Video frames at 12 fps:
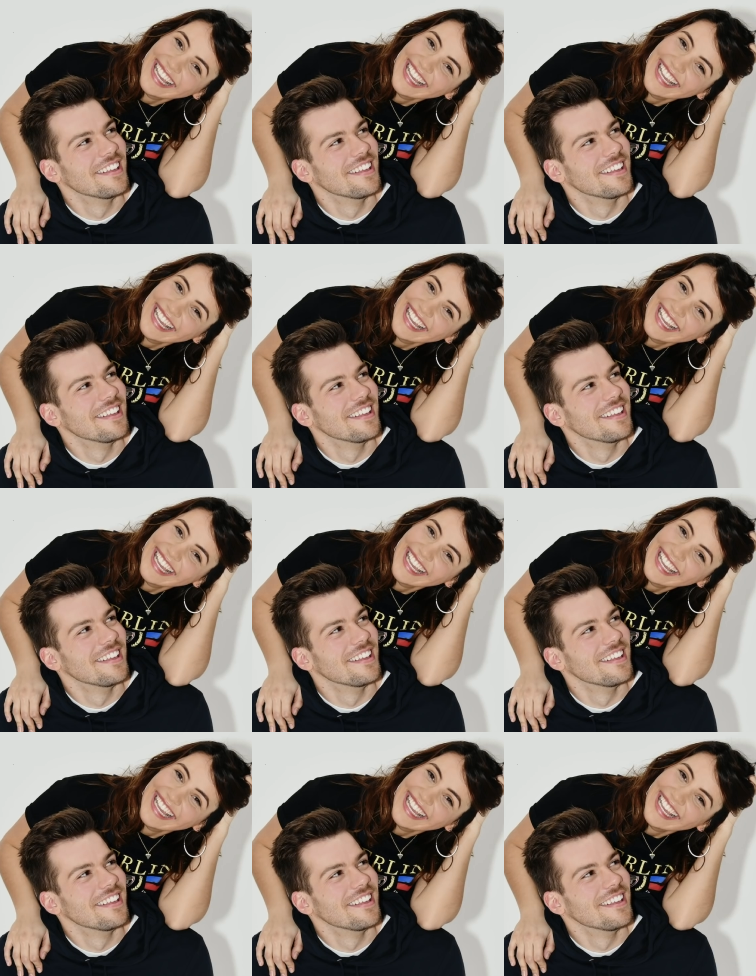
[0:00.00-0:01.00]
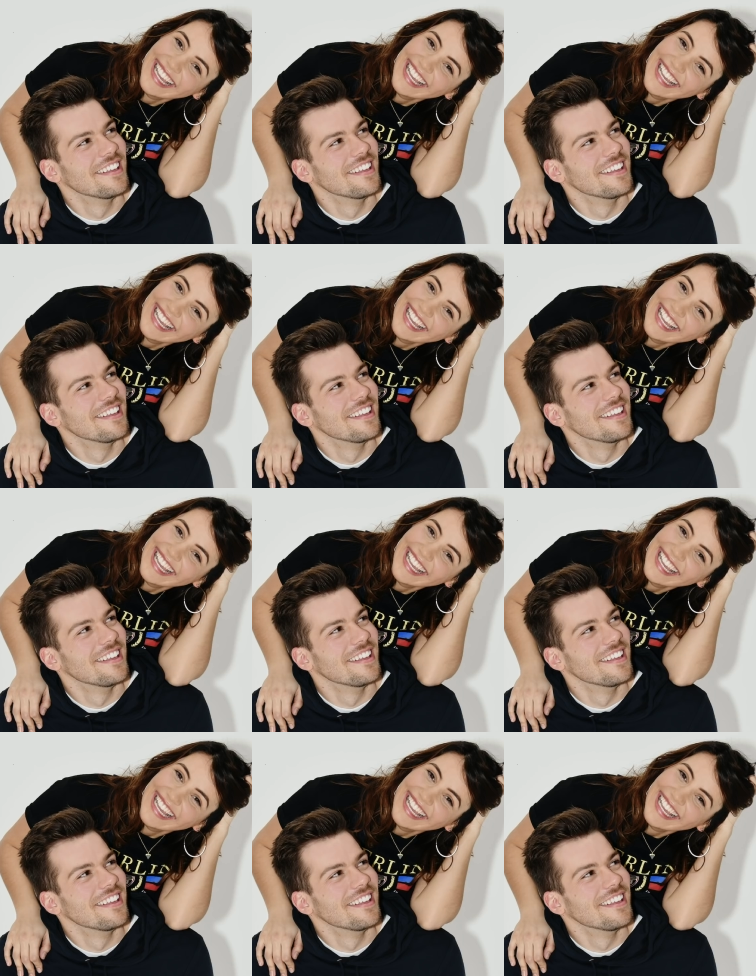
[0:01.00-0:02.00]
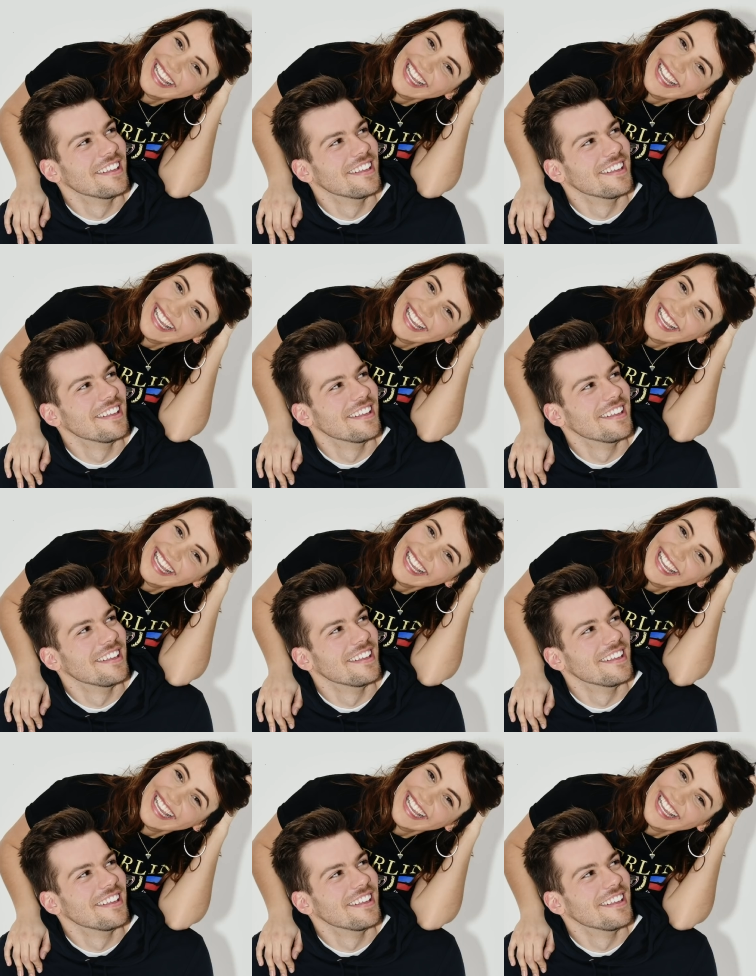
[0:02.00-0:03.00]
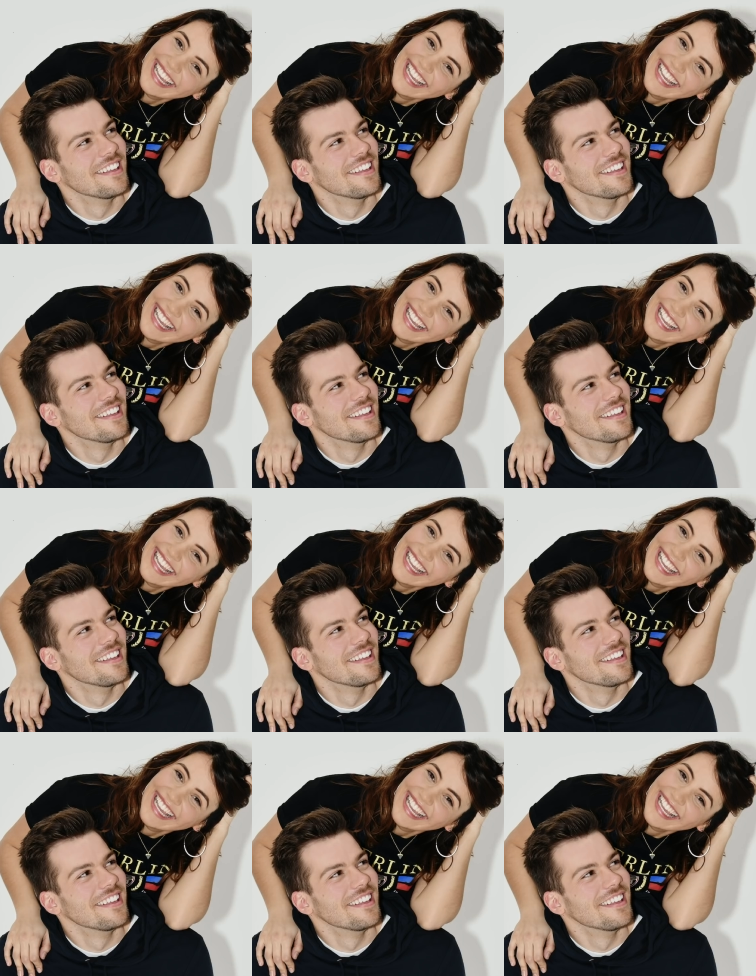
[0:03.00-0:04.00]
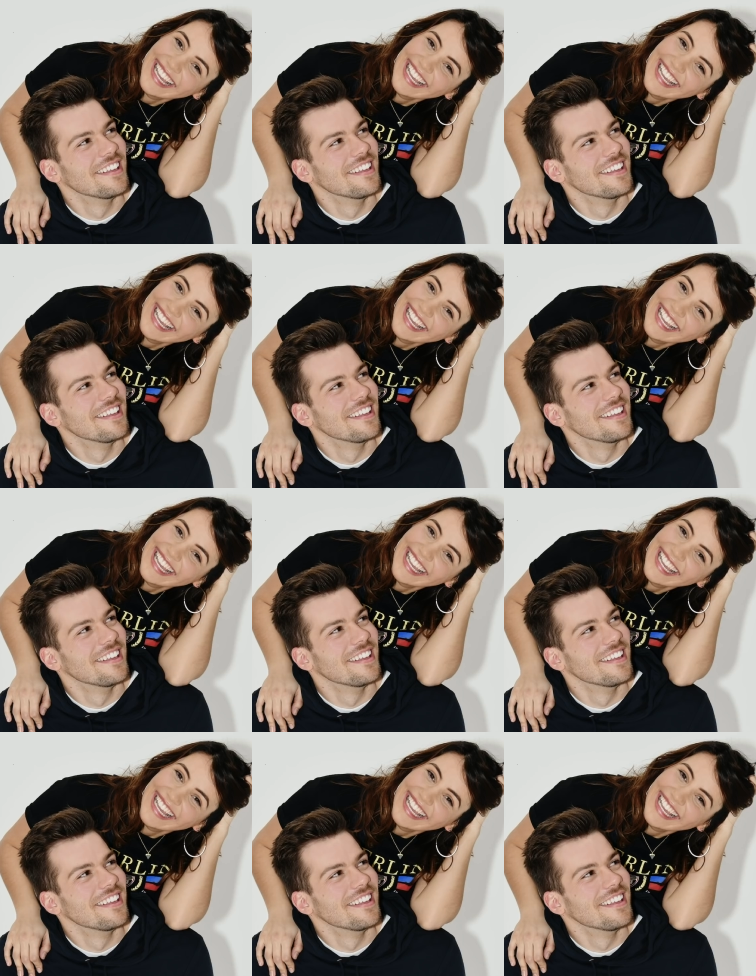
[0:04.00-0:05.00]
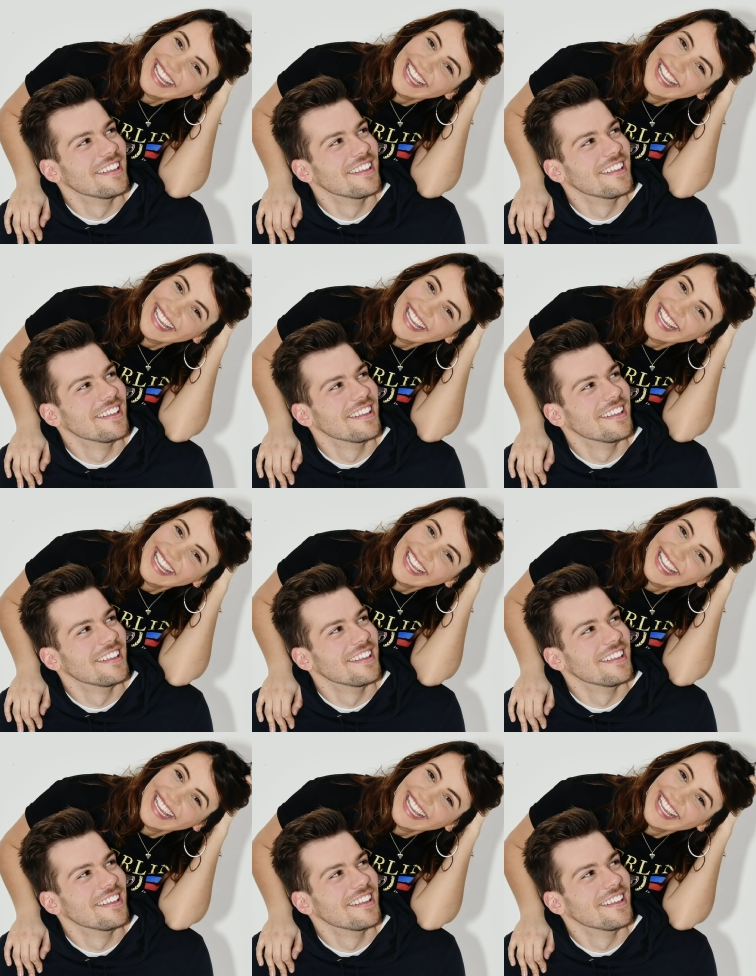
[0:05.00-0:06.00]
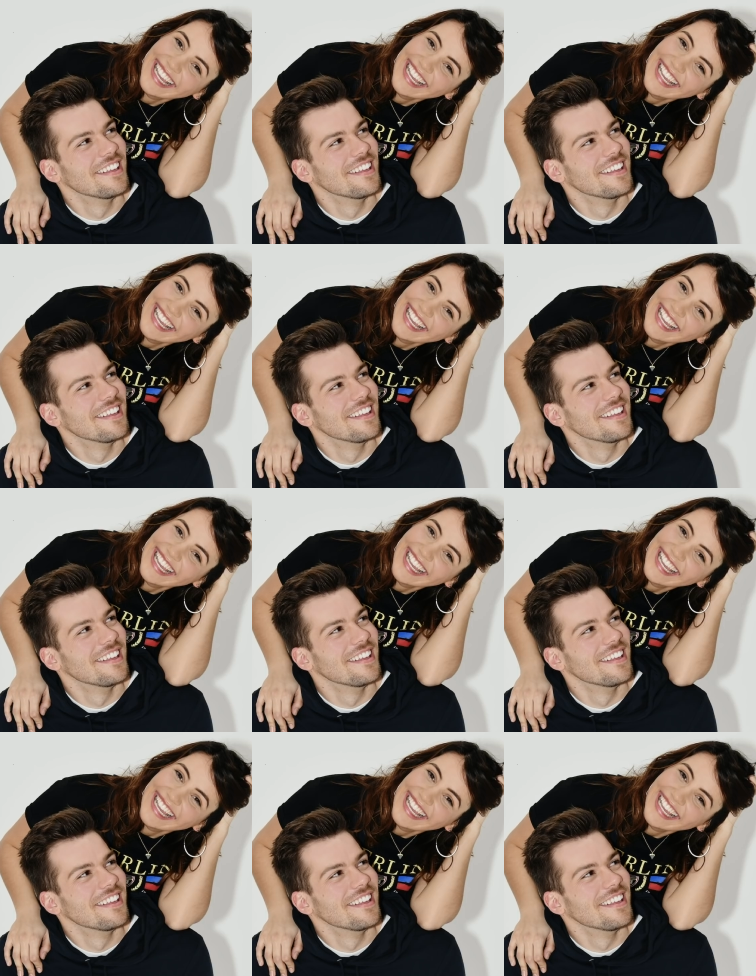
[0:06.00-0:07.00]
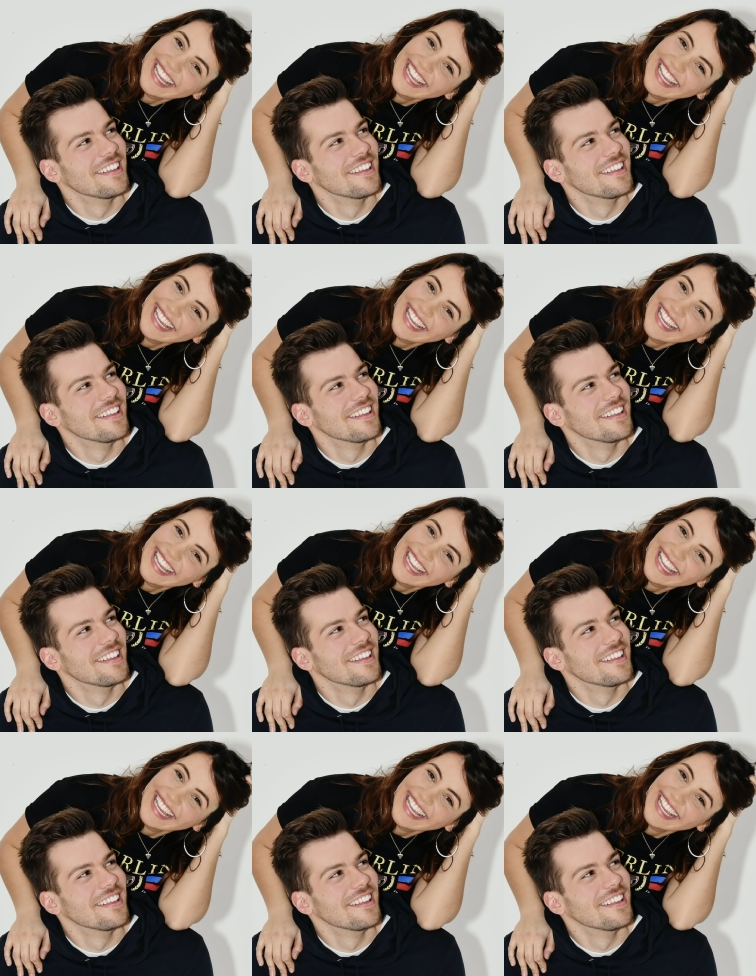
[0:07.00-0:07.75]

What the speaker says: No one is speaking in this clip.